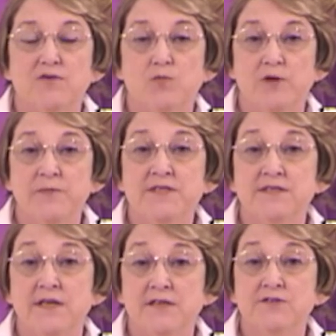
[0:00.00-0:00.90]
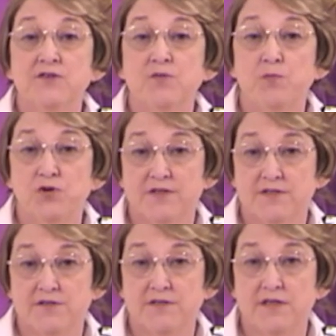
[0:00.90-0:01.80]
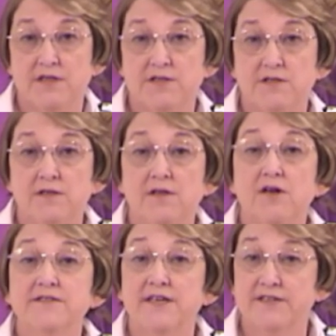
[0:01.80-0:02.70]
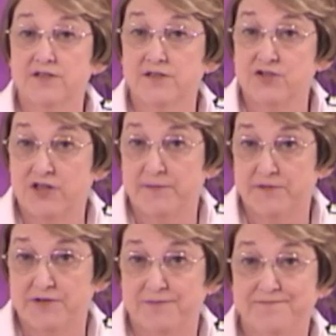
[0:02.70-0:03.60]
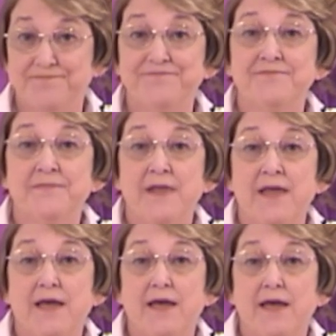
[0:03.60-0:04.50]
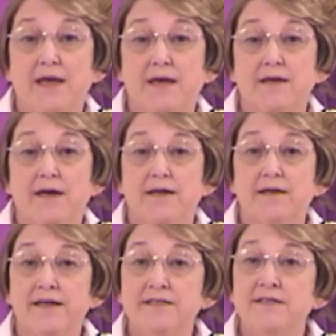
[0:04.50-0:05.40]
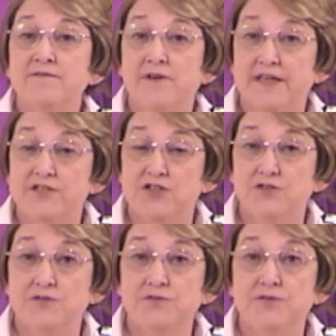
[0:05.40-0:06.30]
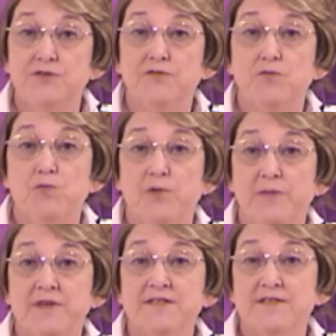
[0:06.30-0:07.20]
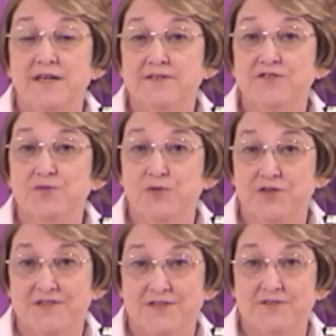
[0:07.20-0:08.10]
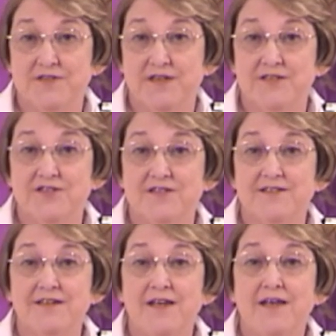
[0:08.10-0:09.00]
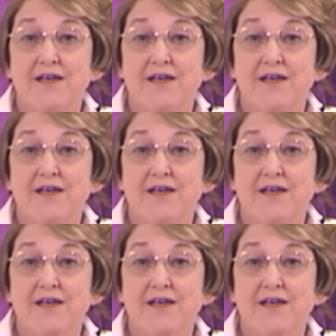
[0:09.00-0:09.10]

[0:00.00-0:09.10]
of the Women's National Book Association, the Los Angeles chapter. And I'd like to invite you to the Women's National Book Association